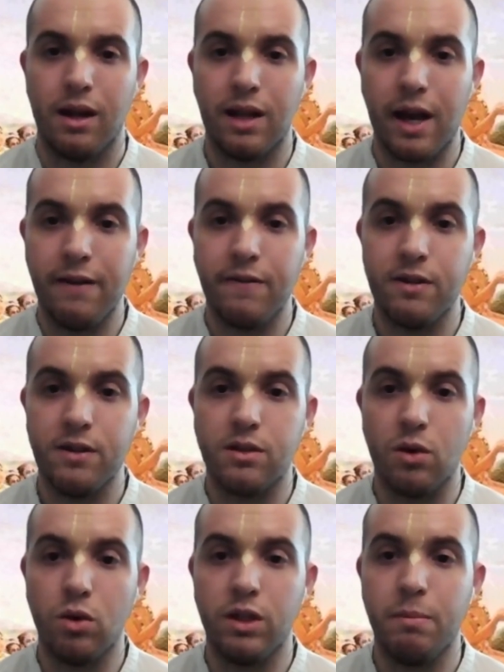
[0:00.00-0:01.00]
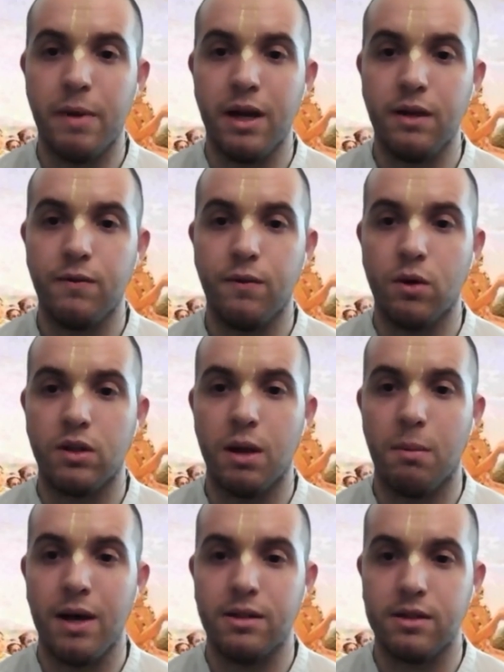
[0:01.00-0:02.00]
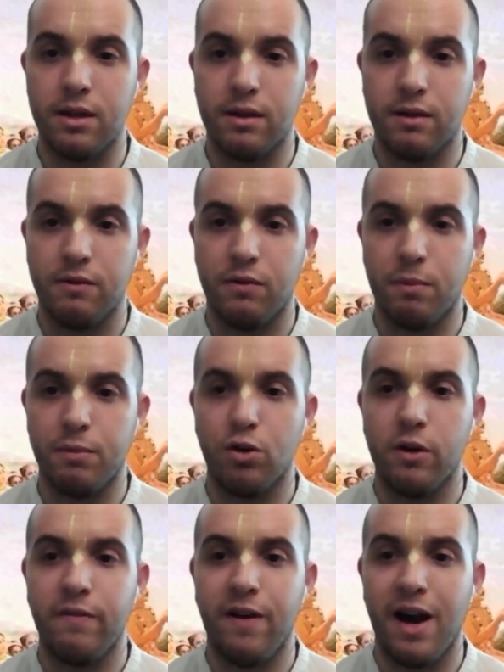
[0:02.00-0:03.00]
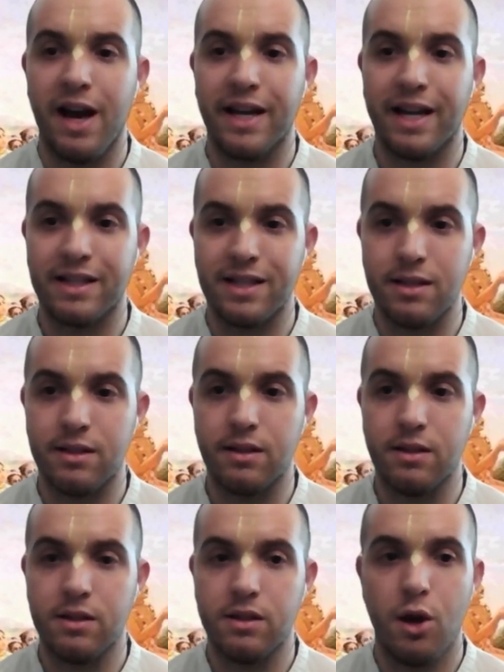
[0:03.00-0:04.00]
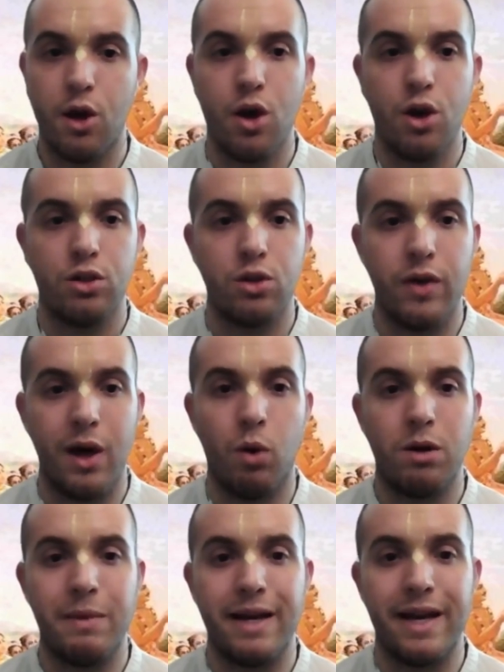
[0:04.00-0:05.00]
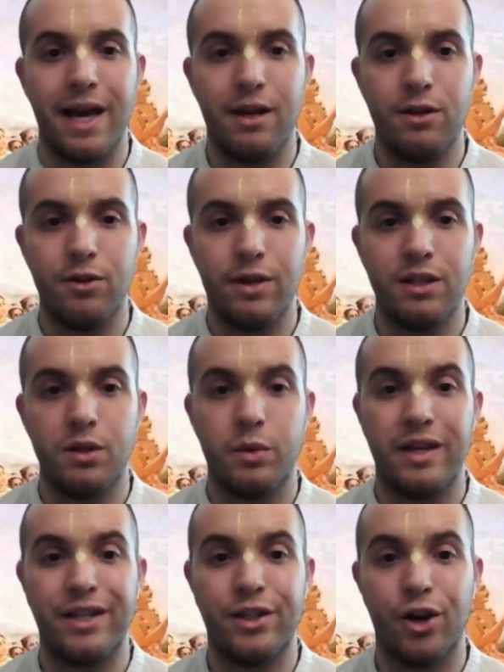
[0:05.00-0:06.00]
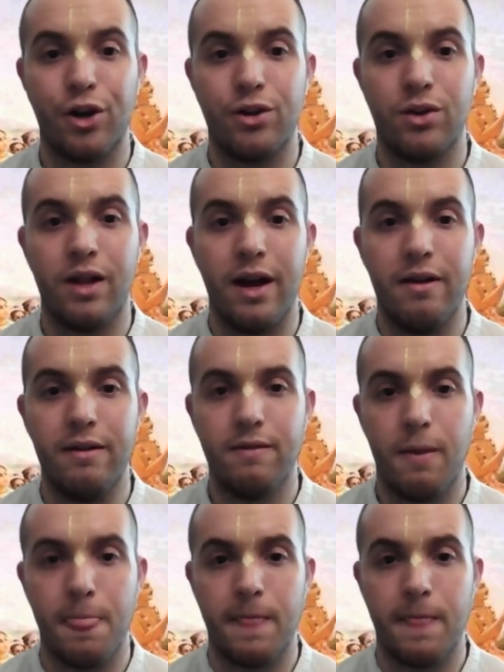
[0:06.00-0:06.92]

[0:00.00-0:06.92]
Life is solely meant for tapasya, for purifying existence, so that one may enter into eternal life,